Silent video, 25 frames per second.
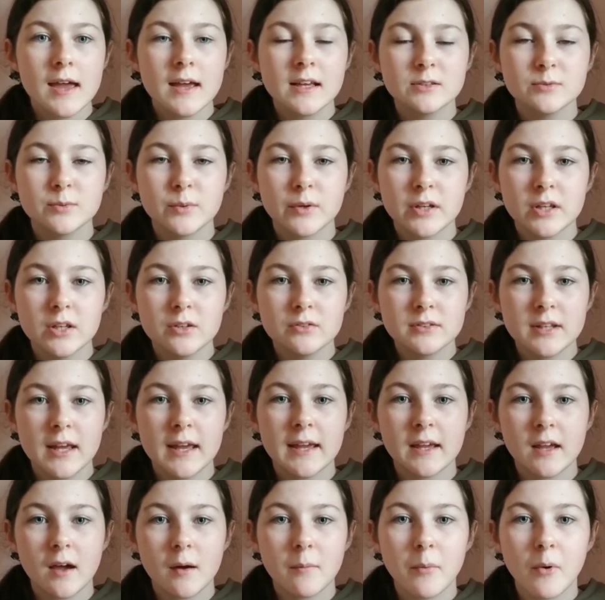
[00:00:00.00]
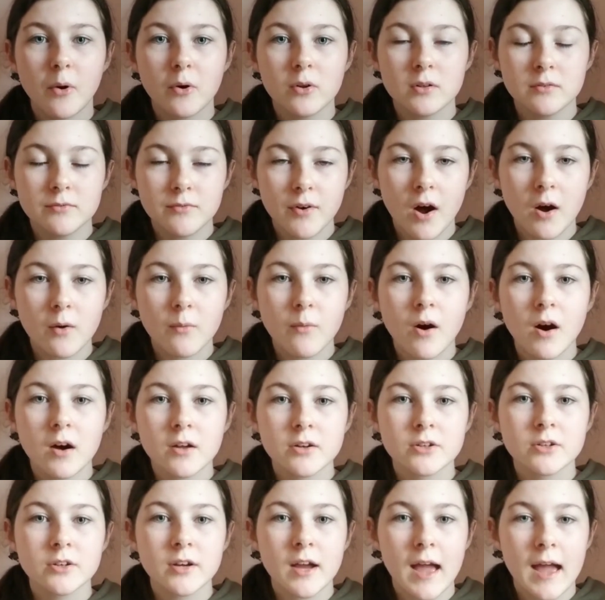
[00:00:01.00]
is where you take a bowl of hot
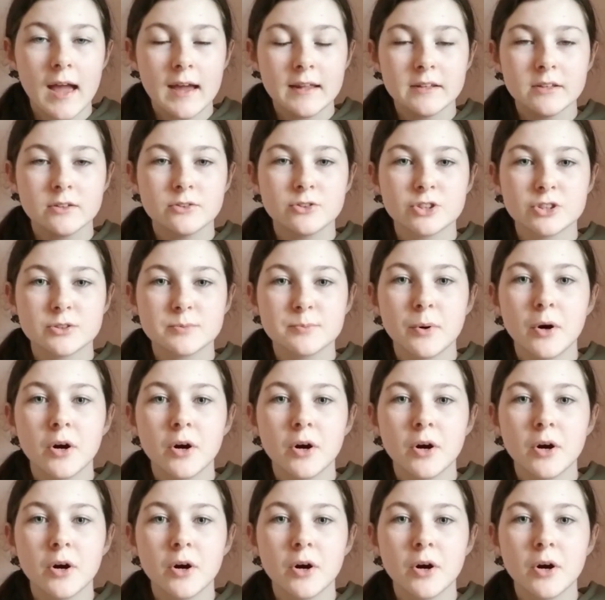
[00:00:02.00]
water and you just